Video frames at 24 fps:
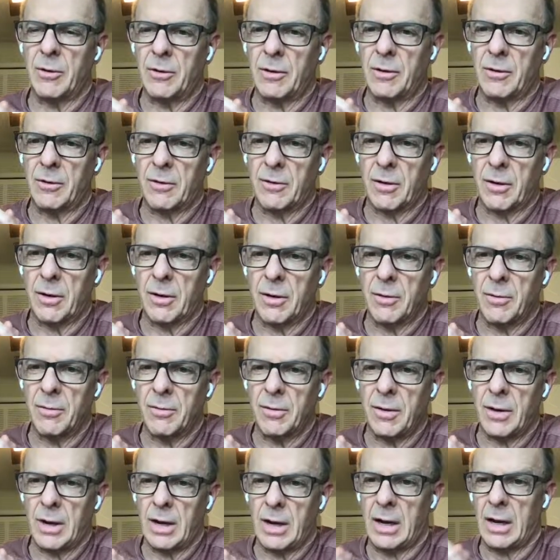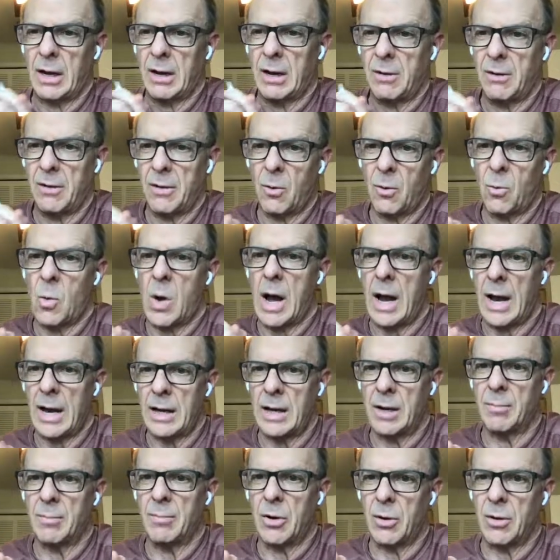is conserved and the y
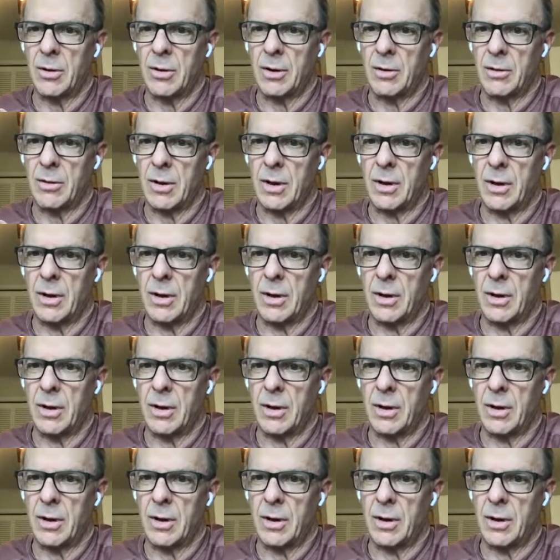component